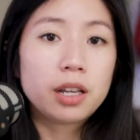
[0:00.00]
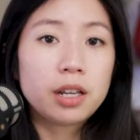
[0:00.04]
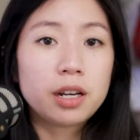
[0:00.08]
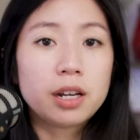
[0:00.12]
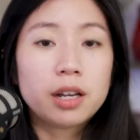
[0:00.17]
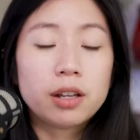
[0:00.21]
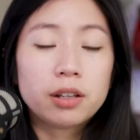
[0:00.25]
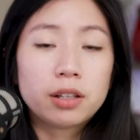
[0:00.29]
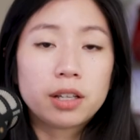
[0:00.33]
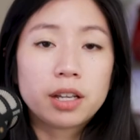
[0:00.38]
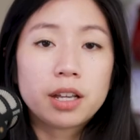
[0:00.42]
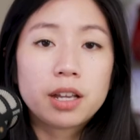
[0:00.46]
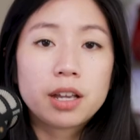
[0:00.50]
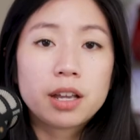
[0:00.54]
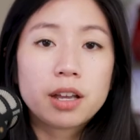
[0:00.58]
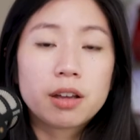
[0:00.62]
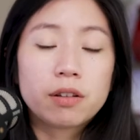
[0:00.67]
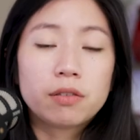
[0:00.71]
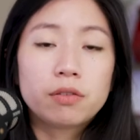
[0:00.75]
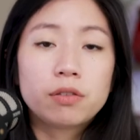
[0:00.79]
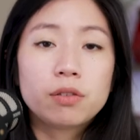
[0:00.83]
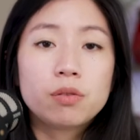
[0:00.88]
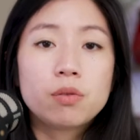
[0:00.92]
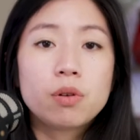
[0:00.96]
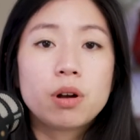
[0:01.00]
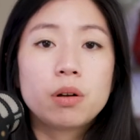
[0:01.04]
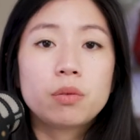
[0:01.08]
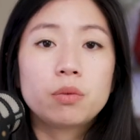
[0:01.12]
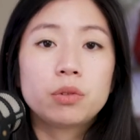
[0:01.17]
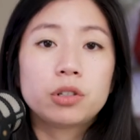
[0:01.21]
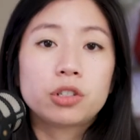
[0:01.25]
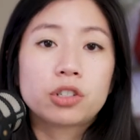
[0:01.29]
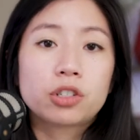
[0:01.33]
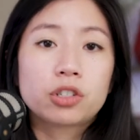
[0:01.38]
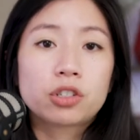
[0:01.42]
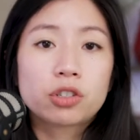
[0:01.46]
In LA, everyone
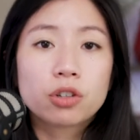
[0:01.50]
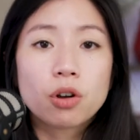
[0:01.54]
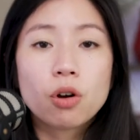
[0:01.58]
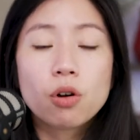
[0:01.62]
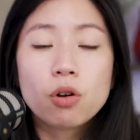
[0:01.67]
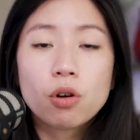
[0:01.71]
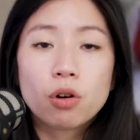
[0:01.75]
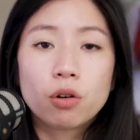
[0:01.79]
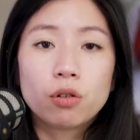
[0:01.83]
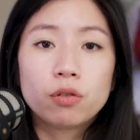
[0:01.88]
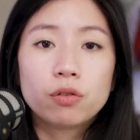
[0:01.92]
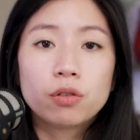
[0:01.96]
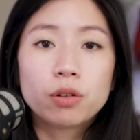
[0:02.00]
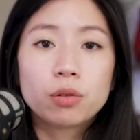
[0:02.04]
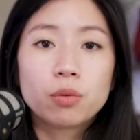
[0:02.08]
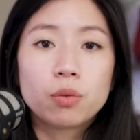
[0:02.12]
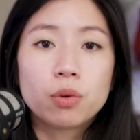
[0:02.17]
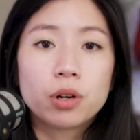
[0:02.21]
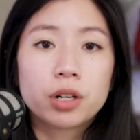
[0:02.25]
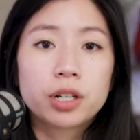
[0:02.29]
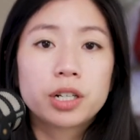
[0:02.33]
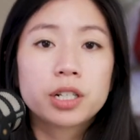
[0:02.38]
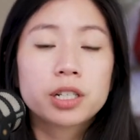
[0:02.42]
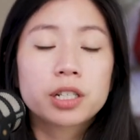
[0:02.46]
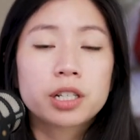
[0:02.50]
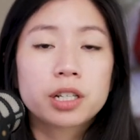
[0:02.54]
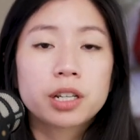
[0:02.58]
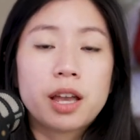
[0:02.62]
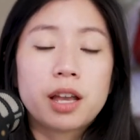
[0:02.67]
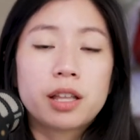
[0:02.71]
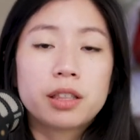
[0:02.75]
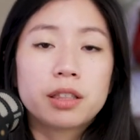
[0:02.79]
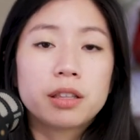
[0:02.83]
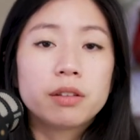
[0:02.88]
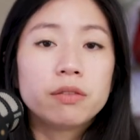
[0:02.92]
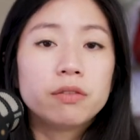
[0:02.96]
was so overworked,
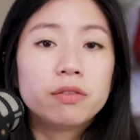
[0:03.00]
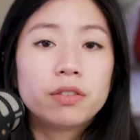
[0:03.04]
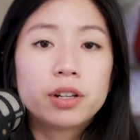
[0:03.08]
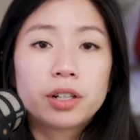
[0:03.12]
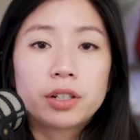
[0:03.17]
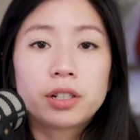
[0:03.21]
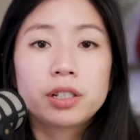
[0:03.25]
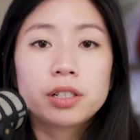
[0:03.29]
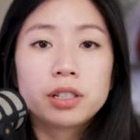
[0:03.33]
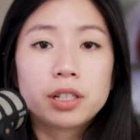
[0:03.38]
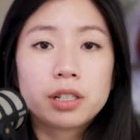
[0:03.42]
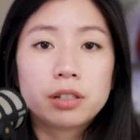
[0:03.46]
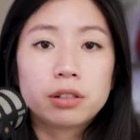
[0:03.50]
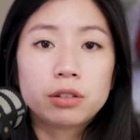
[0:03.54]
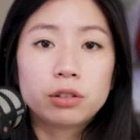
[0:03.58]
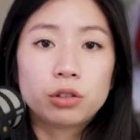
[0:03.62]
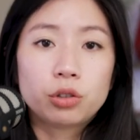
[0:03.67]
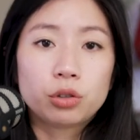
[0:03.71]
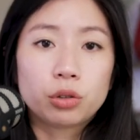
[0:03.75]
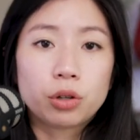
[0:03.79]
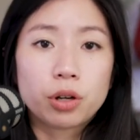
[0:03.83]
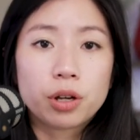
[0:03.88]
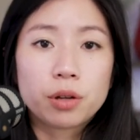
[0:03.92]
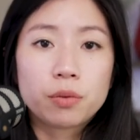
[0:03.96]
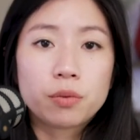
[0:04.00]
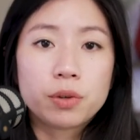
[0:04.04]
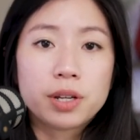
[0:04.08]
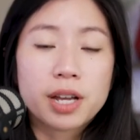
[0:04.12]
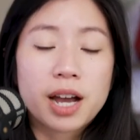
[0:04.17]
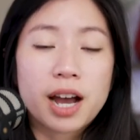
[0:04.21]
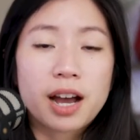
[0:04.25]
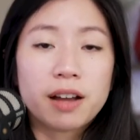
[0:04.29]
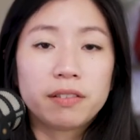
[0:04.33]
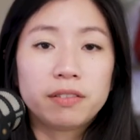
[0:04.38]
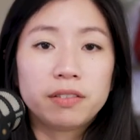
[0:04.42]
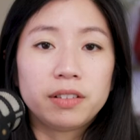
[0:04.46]
and the very little joy we
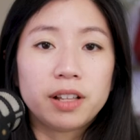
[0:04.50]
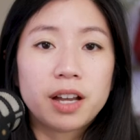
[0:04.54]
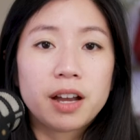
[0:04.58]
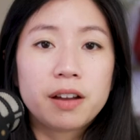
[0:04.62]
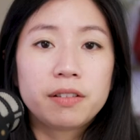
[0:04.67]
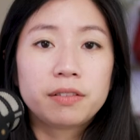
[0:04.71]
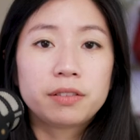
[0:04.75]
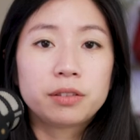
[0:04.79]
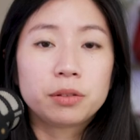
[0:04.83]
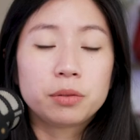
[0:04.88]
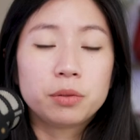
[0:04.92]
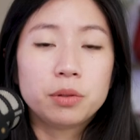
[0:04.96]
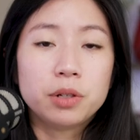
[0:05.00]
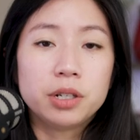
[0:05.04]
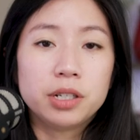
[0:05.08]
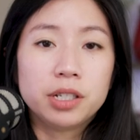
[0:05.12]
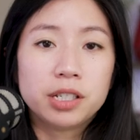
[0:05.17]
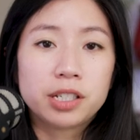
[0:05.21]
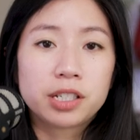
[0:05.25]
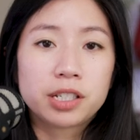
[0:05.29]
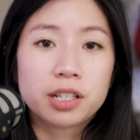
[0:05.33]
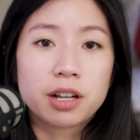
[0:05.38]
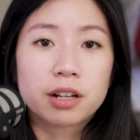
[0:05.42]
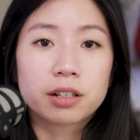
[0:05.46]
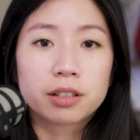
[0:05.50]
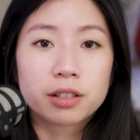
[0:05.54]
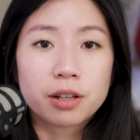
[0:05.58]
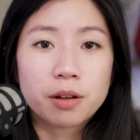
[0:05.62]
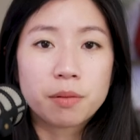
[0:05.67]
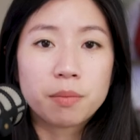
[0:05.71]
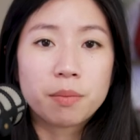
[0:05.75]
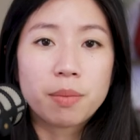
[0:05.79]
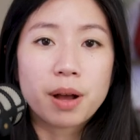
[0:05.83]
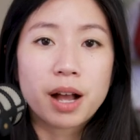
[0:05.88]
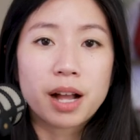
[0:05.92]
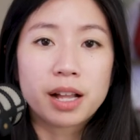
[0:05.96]
have left left was sucked
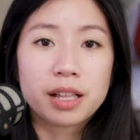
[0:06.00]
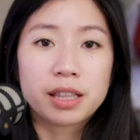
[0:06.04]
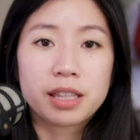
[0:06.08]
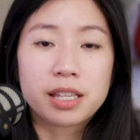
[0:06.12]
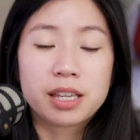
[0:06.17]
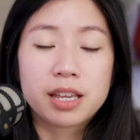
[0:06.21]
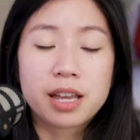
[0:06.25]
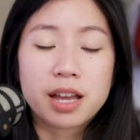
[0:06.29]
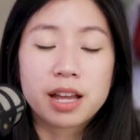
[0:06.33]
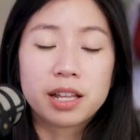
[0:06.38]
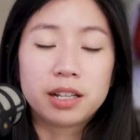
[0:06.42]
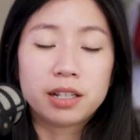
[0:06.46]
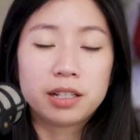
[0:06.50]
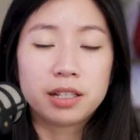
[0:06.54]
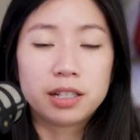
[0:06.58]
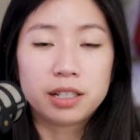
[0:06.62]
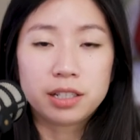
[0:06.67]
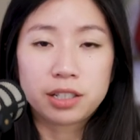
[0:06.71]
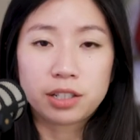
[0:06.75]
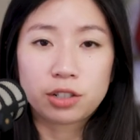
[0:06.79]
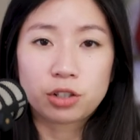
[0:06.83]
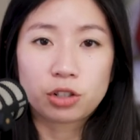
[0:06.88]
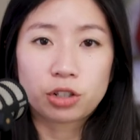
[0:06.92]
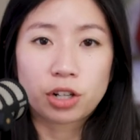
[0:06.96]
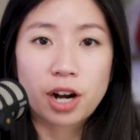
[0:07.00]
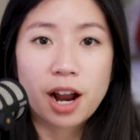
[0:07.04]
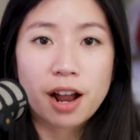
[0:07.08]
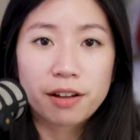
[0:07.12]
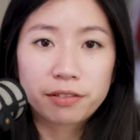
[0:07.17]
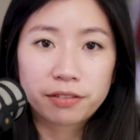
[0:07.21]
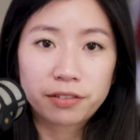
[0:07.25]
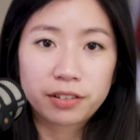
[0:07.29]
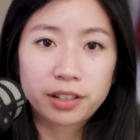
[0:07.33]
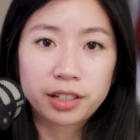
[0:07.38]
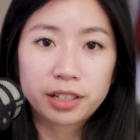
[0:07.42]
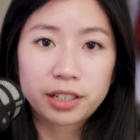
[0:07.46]
up by the endless
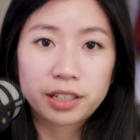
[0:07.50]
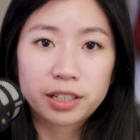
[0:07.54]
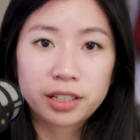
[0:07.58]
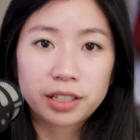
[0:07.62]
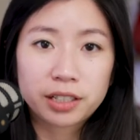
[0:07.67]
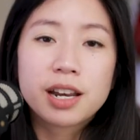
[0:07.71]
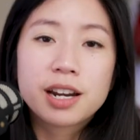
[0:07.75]
traffic.